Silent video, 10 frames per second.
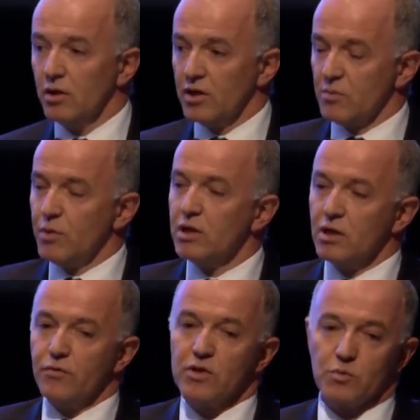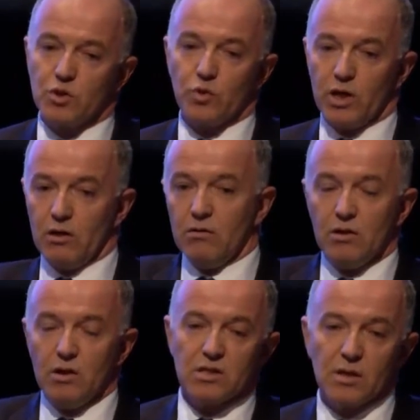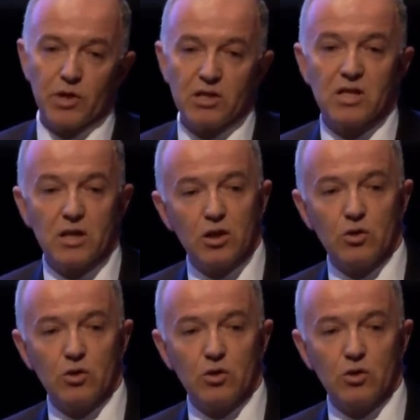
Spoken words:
there's a big difference between somebody sending